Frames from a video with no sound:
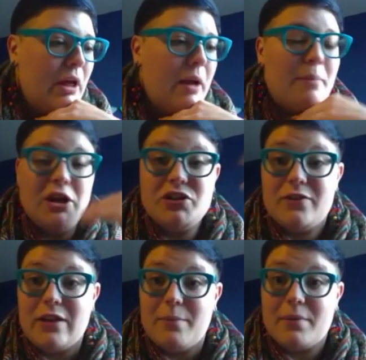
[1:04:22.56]
a bunch
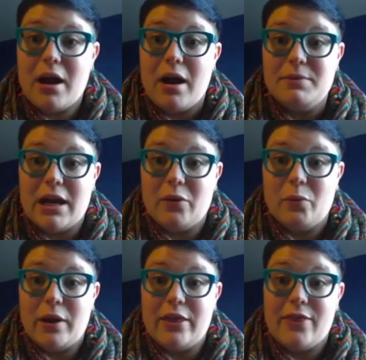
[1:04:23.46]
of them come down
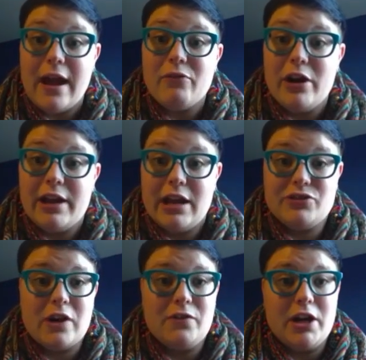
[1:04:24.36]
with thyroid
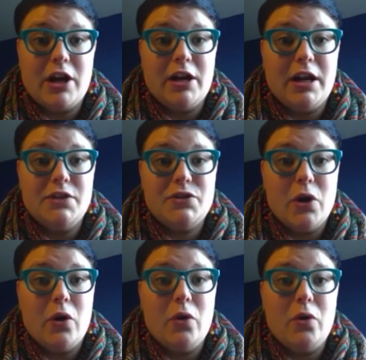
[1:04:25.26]
cancer every year. And
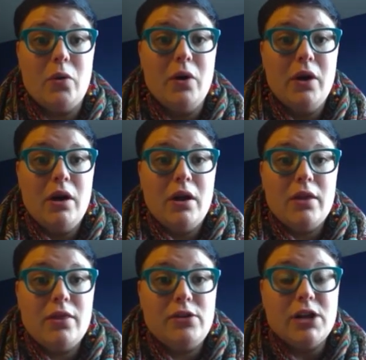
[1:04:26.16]
so
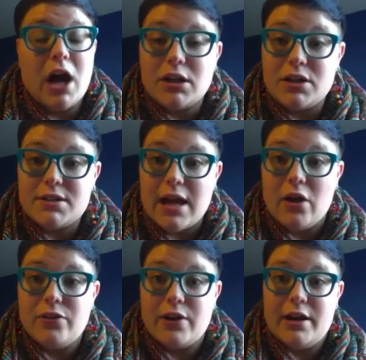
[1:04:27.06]
doctors
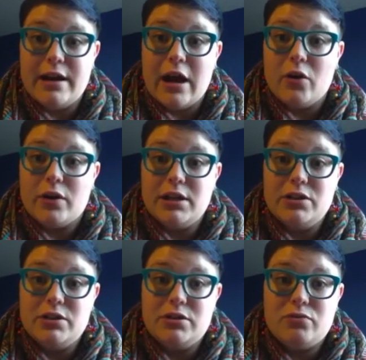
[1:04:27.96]
out there now
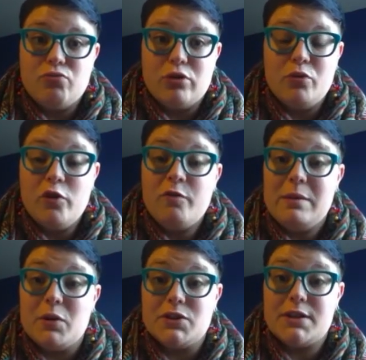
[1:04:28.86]
can remove
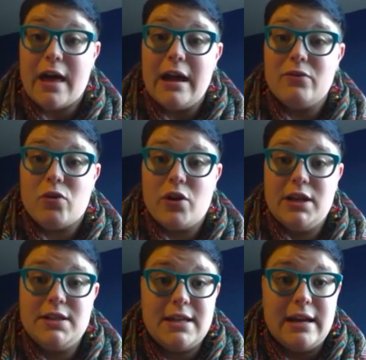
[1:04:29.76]
people's
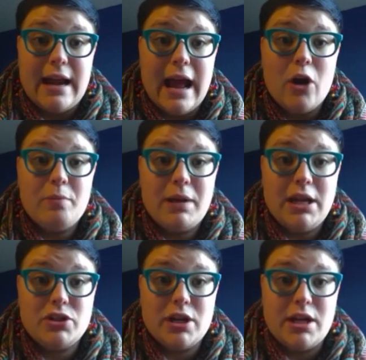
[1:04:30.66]
thyroids in an
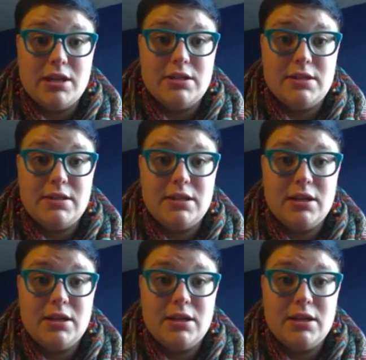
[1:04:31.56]
outpatient